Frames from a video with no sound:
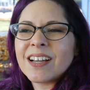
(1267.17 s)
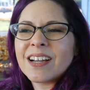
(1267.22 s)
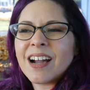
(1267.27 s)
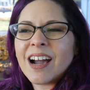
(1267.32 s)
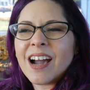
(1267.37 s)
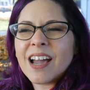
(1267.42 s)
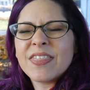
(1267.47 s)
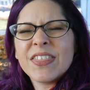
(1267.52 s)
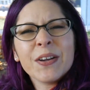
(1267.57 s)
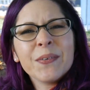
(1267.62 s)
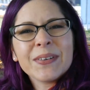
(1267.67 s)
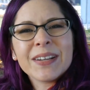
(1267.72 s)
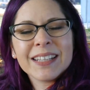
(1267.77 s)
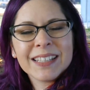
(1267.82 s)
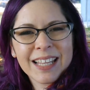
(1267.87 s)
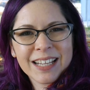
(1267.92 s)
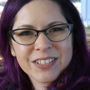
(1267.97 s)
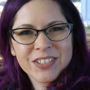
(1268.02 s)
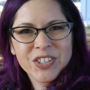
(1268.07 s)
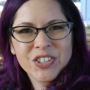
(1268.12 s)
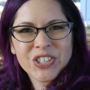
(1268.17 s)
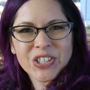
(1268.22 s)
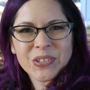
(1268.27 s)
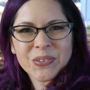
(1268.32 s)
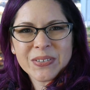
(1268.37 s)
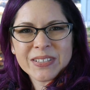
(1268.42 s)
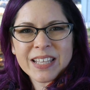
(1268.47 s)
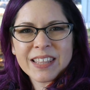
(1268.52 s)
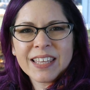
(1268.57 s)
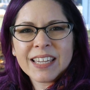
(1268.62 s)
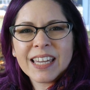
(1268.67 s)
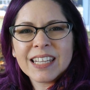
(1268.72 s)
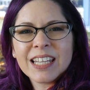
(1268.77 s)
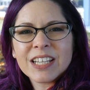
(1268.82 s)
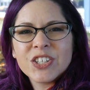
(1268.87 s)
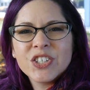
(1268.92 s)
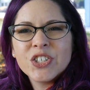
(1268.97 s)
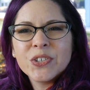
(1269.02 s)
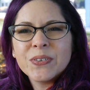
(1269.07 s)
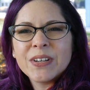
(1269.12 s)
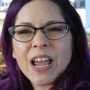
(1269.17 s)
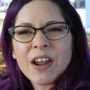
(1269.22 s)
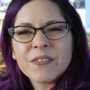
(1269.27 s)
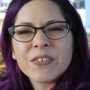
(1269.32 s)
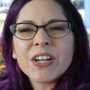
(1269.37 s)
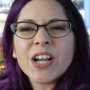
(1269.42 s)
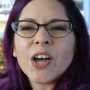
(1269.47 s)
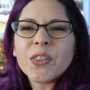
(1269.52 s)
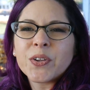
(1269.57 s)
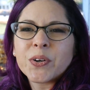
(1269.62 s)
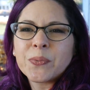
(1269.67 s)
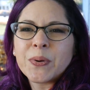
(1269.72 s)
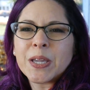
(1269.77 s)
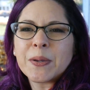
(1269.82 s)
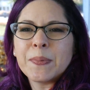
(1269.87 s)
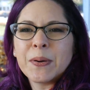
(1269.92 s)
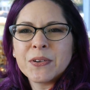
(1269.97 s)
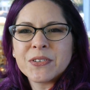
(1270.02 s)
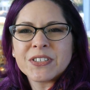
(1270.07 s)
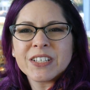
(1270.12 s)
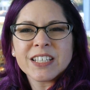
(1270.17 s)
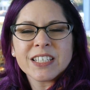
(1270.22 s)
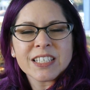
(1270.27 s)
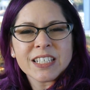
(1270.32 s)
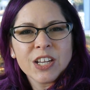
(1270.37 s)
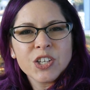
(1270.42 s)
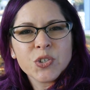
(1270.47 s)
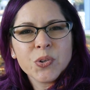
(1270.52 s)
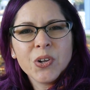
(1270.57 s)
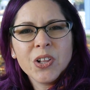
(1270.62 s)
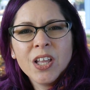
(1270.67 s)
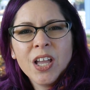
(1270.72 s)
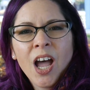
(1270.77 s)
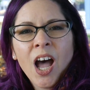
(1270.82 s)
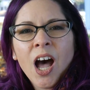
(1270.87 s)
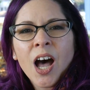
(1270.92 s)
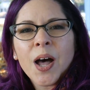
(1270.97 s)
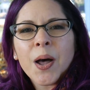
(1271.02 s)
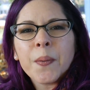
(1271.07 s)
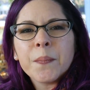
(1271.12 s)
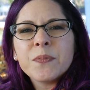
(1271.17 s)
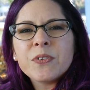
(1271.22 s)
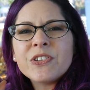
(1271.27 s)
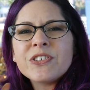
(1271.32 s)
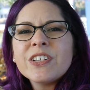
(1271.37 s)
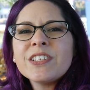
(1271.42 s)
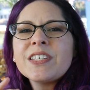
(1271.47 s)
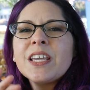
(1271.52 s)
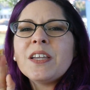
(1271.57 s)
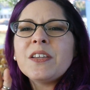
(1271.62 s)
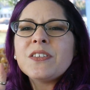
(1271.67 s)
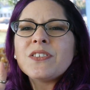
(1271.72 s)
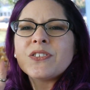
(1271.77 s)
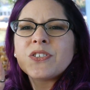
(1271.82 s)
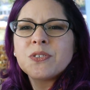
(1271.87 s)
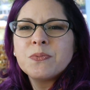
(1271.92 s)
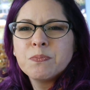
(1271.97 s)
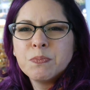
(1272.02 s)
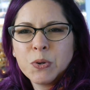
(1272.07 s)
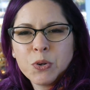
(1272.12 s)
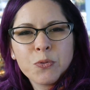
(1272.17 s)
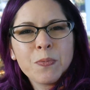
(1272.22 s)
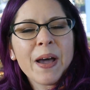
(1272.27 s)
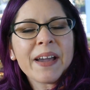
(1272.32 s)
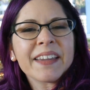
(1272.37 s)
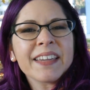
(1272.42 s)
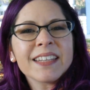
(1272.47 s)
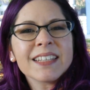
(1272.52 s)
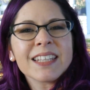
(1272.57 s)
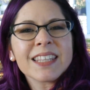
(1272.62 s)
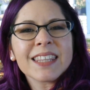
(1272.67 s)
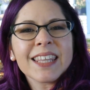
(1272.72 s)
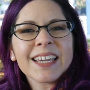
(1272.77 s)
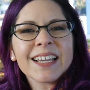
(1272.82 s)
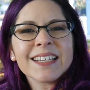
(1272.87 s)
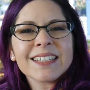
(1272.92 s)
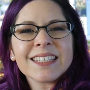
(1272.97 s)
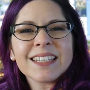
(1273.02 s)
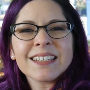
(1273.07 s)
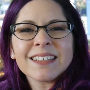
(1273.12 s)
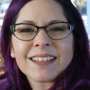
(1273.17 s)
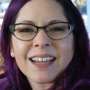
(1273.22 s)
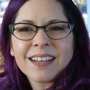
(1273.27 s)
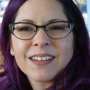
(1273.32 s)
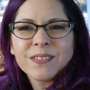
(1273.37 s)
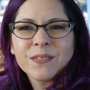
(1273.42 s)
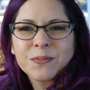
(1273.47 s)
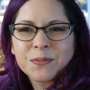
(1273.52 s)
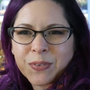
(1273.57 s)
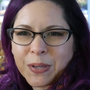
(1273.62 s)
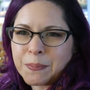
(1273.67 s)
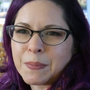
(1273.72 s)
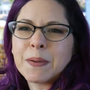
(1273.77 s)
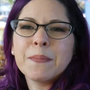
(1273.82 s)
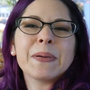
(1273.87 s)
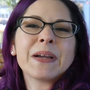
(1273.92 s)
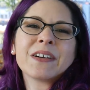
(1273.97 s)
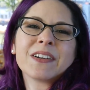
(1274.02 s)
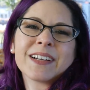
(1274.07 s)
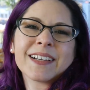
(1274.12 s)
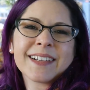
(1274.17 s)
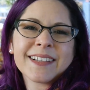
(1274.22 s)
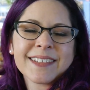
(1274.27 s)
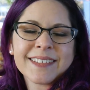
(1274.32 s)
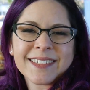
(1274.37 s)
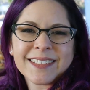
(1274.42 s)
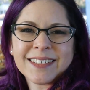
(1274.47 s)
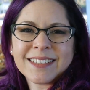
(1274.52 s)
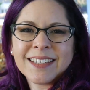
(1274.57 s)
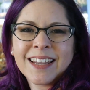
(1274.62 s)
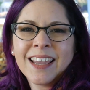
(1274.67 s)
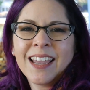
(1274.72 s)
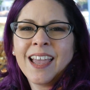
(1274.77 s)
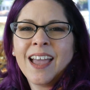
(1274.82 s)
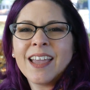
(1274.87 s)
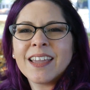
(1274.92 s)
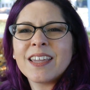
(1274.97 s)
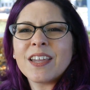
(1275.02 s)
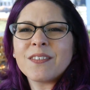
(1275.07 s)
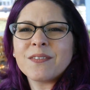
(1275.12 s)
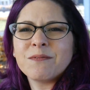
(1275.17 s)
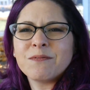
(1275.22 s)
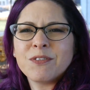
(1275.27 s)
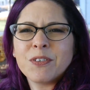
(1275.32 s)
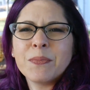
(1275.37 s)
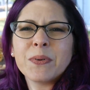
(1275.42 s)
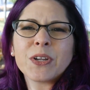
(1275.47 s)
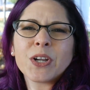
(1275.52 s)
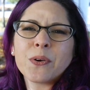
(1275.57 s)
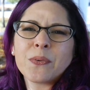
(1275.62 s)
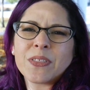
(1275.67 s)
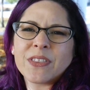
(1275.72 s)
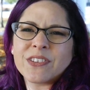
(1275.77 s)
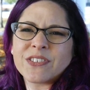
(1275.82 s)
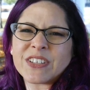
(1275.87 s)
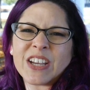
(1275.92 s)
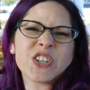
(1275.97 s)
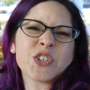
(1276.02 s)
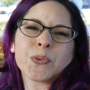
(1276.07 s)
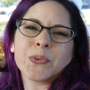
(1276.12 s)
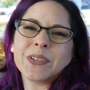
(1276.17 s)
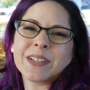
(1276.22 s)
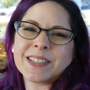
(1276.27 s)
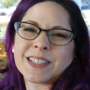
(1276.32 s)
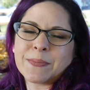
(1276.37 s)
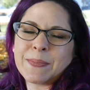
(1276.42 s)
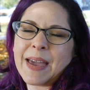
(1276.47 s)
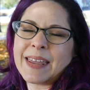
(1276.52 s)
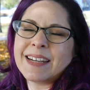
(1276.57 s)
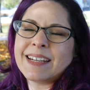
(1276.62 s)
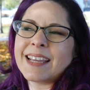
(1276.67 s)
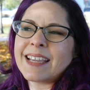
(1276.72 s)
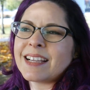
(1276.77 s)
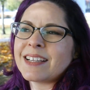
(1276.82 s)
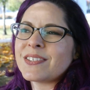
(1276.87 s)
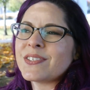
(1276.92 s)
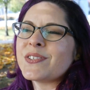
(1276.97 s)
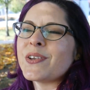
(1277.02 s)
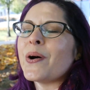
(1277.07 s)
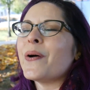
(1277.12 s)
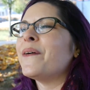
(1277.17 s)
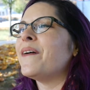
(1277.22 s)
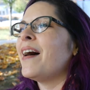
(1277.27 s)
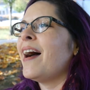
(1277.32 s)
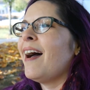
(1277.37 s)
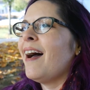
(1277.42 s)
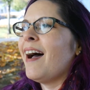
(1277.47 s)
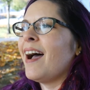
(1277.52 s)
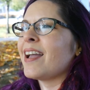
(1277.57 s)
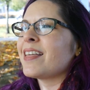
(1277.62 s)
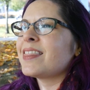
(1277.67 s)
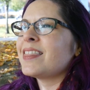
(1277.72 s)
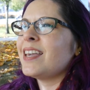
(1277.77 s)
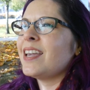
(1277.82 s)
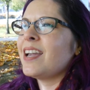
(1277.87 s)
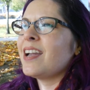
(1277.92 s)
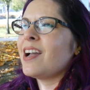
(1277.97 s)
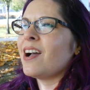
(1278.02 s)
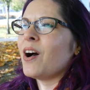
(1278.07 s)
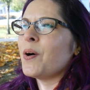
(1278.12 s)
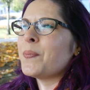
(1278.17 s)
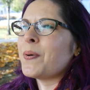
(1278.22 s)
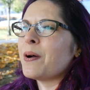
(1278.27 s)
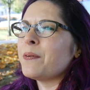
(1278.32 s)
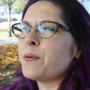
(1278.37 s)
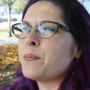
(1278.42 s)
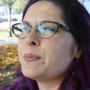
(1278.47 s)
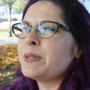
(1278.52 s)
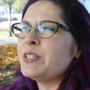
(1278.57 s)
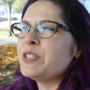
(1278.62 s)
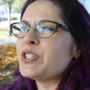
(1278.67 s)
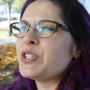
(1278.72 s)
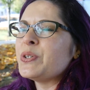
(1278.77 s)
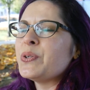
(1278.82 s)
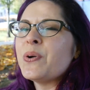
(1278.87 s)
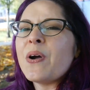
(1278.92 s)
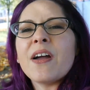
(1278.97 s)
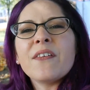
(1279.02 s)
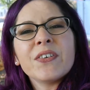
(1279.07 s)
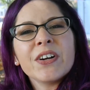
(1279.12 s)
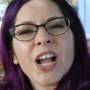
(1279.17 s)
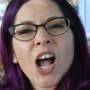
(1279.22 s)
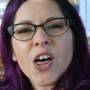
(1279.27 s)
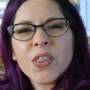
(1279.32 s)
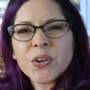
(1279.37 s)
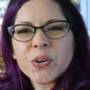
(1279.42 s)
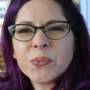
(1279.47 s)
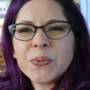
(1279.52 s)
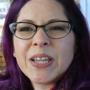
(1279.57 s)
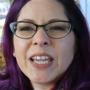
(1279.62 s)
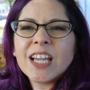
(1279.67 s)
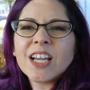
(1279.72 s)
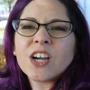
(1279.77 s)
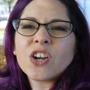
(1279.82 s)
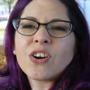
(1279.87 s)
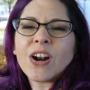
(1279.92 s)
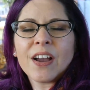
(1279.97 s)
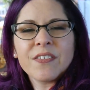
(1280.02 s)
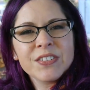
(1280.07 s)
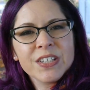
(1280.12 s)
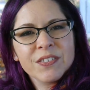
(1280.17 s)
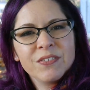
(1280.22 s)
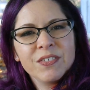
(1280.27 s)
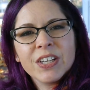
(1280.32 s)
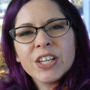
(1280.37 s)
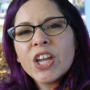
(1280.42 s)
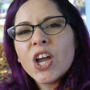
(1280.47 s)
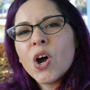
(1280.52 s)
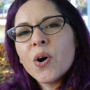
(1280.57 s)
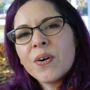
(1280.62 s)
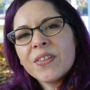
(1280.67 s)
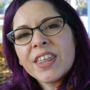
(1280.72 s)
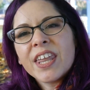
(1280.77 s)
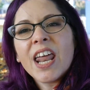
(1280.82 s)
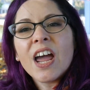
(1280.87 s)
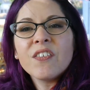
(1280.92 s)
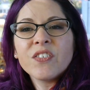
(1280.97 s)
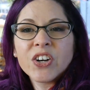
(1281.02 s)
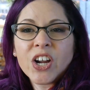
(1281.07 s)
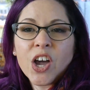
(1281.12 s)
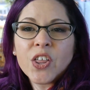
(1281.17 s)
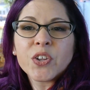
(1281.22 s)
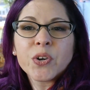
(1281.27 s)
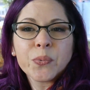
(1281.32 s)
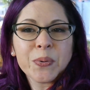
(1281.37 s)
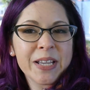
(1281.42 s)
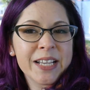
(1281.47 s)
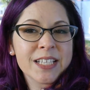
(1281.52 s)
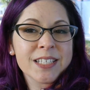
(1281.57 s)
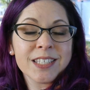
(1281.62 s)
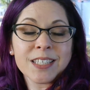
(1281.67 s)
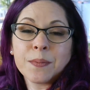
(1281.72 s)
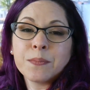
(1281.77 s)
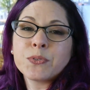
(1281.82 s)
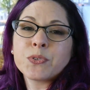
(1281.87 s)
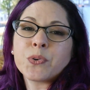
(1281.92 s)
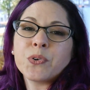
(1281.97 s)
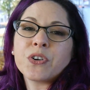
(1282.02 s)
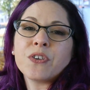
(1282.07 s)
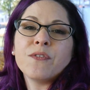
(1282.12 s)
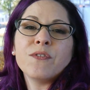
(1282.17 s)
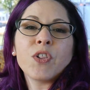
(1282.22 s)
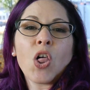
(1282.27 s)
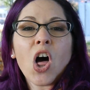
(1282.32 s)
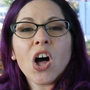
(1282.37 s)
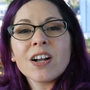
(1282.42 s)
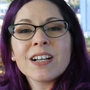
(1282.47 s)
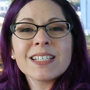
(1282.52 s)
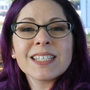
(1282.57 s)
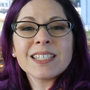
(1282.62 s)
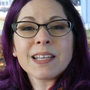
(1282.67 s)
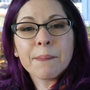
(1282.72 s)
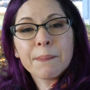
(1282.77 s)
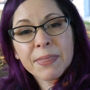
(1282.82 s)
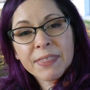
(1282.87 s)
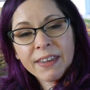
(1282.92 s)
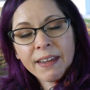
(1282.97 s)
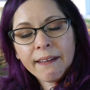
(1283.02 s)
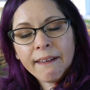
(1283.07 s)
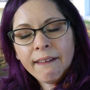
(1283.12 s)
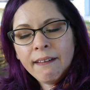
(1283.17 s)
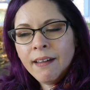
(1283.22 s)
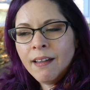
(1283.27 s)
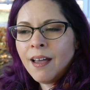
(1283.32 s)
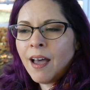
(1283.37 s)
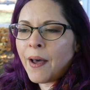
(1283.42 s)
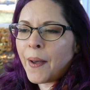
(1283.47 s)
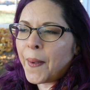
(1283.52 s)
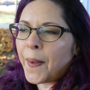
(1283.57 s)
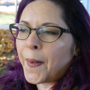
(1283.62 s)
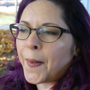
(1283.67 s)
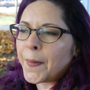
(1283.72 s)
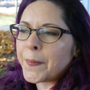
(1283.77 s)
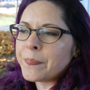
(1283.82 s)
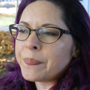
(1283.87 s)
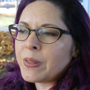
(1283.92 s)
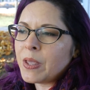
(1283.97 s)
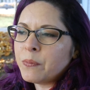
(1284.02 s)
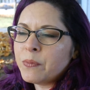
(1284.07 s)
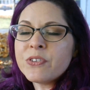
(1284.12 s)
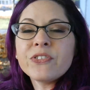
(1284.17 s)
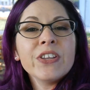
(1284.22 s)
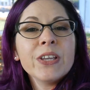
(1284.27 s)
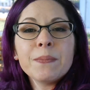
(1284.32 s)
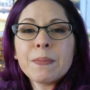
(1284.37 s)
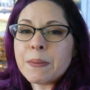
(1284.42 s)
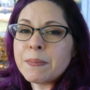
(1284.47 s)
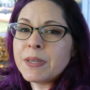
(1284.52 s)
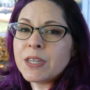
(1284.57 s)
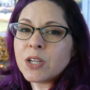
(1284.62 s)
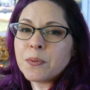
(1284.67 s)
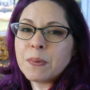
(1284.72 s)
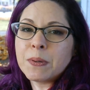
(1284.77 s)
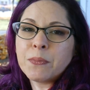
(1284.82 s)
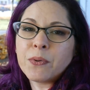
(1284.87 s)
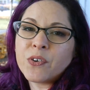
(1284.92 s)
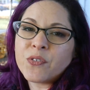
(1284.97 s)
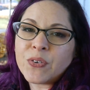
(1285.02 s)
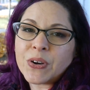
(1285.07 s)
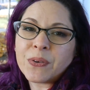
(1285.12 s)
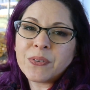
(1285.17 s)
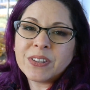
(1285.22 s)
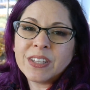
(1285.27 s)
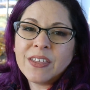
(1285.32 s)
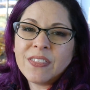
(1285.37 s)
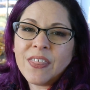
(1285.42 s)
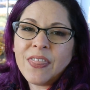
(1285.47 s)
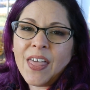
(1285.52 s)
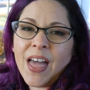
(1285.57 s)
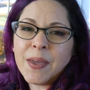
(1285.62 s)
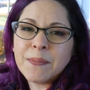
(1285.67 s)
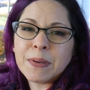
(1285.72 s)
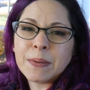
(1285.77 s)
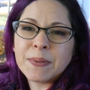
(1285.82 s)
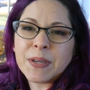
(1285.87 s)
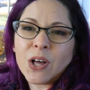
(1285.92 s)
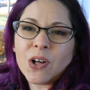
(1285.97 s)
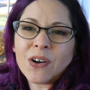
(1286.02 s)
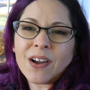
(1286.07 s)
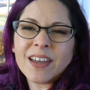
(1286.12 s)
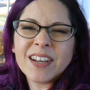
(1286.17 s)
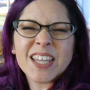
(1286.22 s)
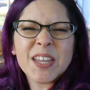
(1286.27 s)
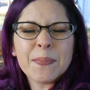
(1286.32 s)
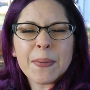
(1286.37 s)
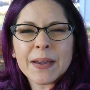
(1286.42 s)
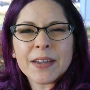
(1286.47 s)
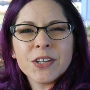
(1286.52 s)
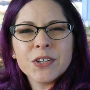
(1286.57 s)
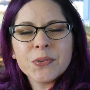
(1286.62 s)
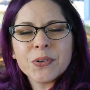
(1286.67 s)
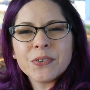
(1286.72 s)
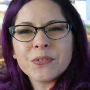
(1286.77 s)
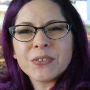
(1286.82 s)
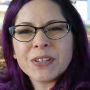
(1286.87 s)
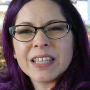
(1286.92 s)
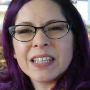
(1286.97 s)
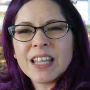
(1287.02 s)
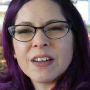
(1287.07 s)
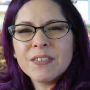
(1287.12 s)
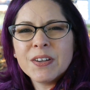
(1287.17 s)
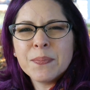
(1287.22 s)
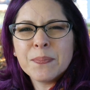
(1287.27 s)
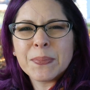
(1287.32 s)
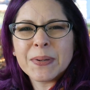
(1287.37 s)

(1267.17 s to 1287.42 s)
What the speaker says: I think what I'd like to do is I'd like to do an every other week posting schedule, just as I move back into things and kind of get my bearings and get familiar with the schedule and some editing. So I think I'll probably do every other week a crafting video and then every other week some sort of vlog something. And we'll see, maybe it'll be more frequently than that. Maybe I'll kind of get back into it and really love it.